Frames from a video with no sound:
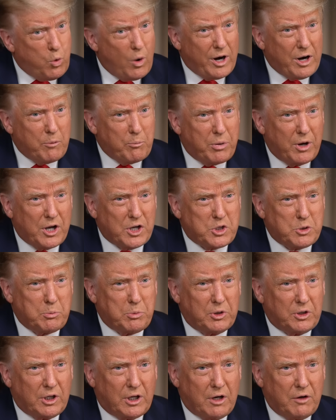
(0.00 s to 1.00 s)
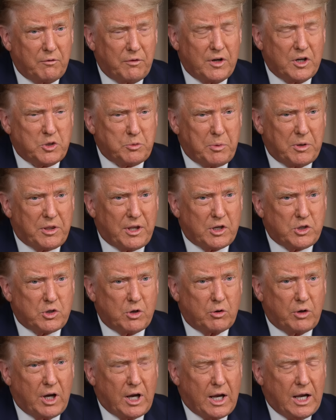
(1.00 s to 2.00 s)
quite impossible to convince, but that's
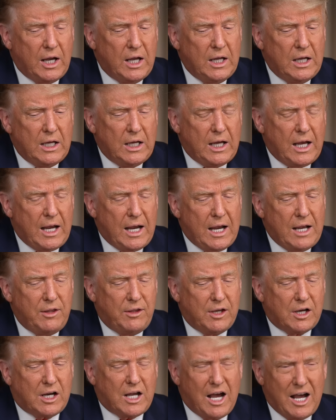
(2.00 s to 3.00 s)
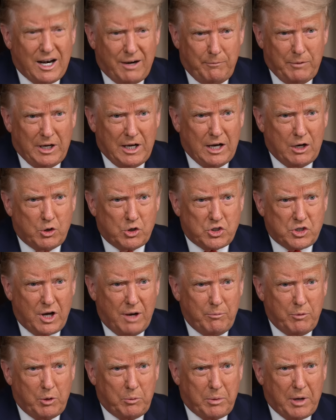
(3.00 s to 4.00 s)
okay. And the economy now is
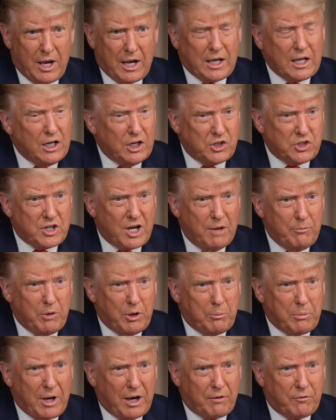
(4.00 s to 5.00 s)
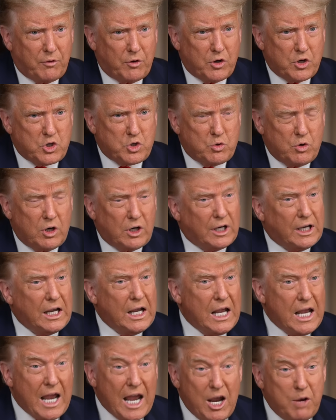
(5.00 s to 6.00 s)
coming back, and it's coming back very strongly.
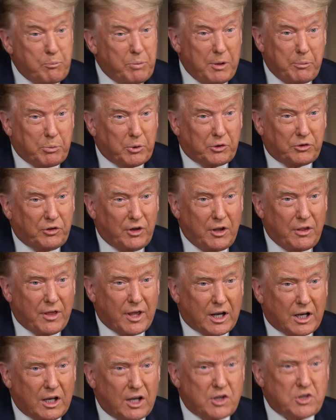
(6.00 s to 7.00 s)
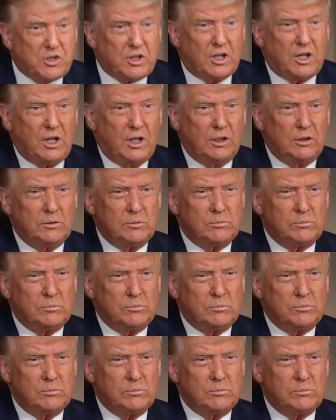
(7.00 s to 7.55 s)
And people see that, Lesley.